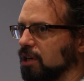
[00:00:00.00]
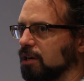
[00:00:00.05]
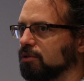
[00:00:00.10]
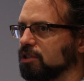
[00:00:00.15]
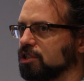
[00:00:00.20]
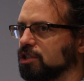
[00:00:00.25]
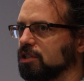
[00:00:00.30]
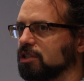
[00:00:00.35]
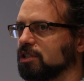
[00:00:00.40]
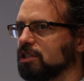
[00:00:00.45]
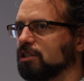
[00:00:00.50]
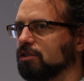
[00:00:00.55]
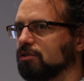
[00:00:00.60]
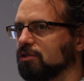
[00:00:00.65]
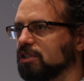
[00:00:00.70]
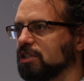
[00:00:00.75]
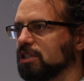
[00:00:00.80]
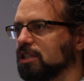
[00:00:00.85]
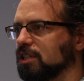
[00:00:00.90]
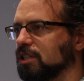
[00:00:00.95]
I was just
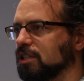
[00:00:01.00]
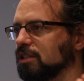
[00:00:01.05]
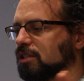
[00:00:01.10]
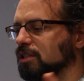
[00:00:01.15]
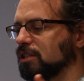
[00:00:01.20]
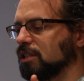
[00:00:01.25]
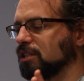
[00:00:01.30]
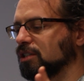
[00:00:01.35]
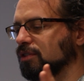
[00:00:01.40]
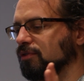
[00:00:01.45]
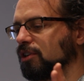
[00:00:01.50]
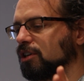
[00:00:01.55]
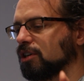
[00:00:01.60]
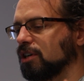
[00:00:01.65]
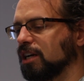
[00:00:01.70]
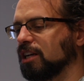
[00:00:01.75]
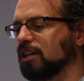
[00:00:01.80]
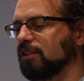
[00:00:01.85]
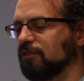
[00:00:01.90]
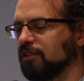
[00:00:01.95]
interested, is
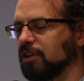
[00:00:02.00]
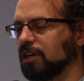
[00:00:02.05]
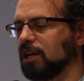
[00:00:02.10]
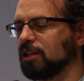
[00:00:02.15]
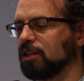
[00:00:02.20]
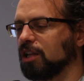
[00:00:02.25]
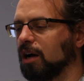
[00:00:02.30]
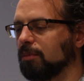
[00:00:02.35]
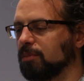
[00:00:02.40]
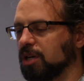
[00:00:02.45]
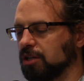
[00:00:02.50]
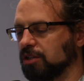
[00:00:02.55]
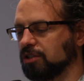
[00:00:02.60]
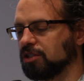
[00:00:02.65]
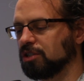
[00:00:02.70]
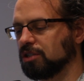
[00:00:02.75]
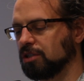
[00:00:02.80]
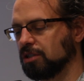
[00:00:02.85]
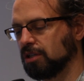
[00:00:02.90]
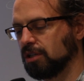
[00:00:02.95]
there anything
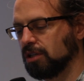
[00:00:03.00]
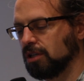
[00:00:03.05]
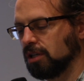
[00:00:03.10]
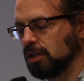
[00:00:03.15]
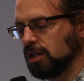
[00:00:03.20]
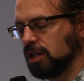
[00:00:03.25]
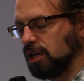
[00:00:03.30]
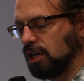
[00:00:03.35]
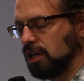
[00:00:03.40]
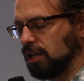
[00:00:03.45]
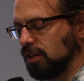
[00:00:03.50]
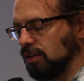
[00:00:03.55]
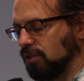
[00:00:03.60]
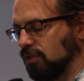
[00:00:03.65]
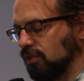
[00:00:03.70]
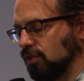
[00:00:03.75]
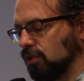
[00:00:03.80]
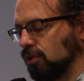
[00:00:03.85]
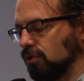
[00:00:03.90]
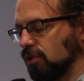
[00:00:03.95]
anomalous? And
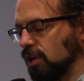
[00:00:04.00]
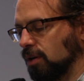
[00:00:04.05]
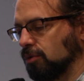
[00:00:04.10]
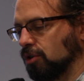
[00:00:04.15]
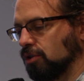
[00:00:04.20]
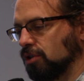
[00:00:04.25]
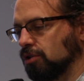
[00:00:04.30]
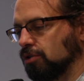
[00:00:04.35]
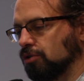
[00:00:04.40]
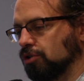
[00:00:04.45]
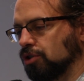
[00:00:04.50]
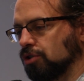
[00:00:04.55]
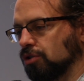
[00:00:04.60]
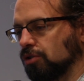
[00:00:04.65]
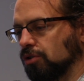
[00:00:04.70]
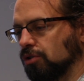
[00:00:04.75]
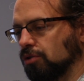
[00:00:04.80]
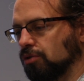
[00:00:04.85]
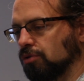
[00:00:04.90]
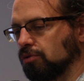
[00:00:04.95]
so I'm going to show
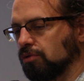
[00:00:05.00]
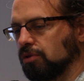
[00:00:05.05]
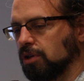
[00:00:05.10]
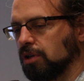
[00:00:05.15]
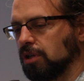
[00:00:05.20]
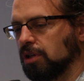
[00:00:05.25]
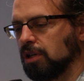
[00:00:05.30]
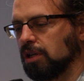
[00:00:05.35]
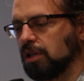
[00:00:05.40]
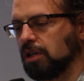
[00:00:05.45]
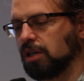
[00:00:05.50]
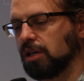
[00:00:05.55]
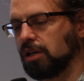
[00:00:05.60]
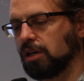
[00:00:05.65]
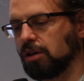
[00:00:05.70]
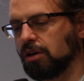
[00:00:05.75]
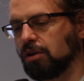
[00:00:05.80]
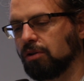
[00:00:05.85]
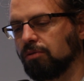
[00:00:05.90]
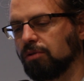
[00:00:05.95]
you
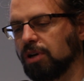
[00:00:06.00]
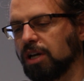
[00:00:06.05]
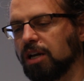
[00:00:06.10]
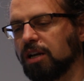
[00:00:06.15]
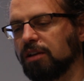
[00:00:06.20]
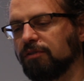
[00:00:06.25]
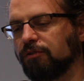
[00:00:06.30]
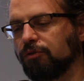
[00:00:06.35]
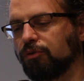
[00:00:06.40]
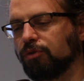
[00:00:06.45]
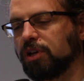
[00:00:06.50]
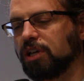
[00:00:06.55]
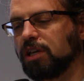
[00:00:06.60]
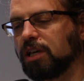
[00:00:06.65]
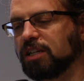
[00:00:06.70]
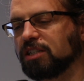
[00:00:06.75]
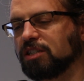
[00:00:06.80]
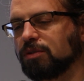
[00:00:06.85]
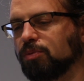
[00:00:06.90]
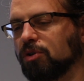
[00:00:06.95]
quickly three
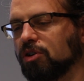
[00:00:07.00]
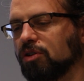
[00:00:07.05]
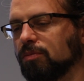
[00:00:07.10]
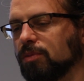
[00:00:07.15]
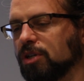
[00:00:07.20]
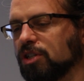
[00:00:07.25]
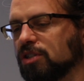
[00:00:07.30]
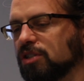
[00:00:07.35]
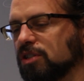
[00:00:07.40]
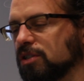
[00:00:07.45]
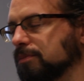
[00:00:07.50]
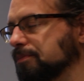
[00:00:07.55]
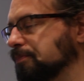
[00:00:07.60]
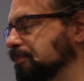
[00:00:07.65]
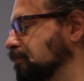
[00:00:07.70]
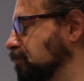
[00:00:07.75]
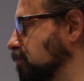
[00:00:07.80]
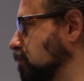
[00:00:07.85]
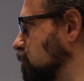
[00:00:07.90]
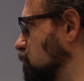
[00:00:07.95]
experiments
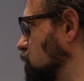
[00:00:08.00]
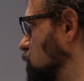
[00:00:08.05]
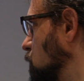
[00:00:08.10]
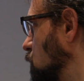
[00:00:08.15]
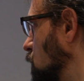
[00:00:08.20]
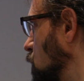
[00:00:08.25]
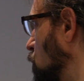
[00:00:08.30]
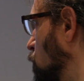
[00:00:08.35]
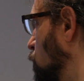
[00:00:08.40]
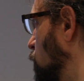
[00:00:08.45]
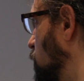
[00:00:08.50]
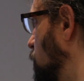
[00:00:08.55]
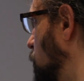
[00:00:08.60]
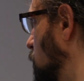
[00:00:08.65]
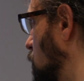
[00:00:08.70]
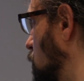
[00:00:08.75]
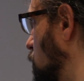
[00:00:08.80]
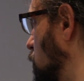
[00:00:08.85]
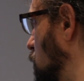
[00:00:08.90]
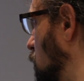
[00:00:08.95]
we've
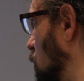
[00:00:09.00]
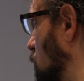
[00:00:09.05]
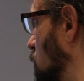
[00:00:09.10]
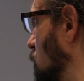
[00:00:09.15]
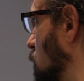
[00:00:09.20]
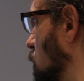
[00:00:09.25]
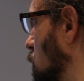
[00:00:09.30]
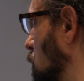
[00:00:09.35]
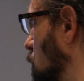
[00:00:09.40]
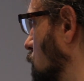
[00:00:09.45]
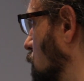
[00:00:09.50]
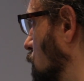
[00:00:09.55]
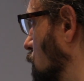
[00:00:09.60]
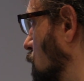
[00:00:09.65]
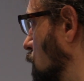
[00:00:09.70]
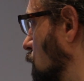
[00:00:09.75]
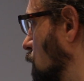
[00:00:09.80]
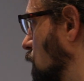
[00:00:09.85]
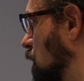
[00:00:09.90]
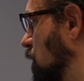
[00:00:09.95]
been conducting.
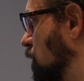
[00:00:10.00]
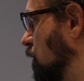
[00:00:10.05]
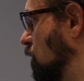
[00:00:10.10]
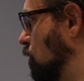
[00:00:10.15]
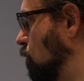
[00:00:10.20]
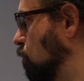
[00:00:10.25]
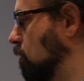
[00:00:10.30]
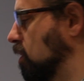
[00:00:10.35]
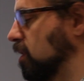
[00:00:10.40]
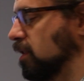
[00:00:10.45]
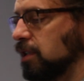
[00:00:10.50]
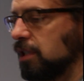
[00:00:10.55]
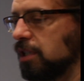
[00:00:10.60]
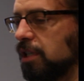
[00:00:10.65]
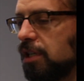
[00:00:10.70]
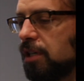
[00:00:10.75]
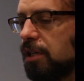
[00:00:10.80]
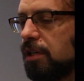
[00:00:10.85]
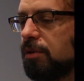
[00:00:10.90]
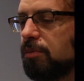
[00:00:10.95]
This was
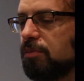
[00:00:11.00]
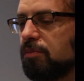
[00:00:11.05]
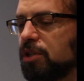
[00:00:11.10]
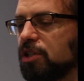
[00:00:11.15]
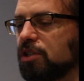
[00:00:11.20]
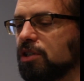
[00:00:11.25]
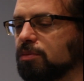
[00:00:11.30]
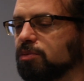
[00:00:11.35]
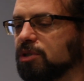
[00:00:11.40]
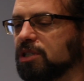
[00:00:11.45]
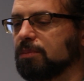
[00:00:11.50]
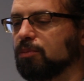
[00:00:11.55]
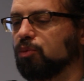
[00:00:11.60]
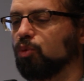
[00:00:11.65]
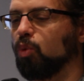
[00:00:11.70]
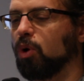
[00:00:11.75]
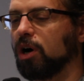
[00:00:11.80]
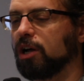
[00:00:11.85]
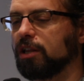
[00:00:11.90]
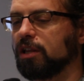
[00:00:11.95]
mediumship
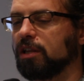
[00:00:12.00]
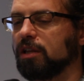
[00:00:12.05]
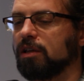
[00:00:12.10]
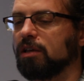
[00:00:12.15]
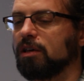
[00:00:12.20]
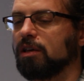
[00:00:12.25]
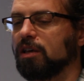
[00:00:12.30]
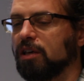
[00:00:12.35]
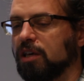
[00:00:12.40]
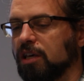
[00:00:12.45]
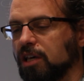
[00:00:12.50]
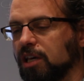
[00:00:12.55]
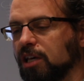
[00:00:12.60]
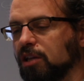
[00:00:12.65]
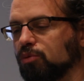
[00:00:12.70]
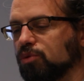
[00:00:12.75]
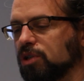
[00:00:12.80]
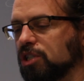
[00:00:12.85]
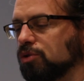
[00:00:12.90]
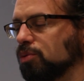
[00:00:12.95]
one,
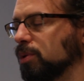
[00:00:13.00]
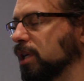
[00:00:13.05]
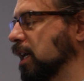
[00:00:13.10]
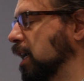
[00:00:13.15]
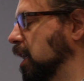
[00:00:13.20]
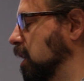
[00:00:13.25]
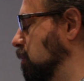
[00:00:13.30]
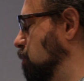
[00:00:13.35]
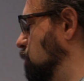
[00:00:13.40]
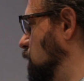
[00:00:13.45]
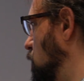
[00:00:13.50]
in which we had